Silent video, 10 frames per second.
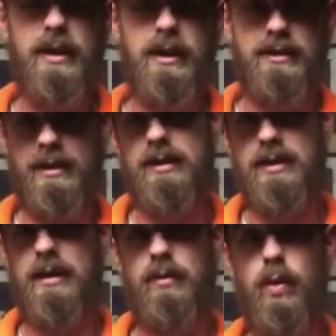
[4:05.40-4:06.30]
It does
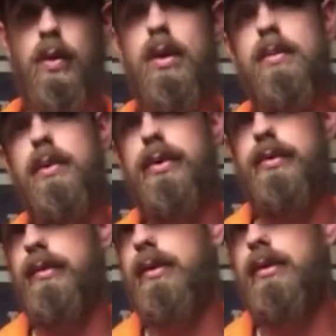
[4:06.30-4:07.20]
sound horrible
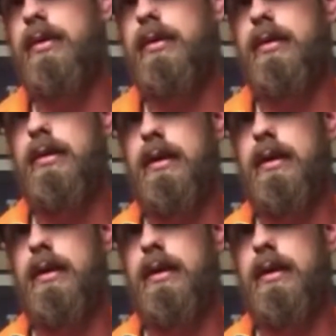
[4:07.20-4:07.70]
through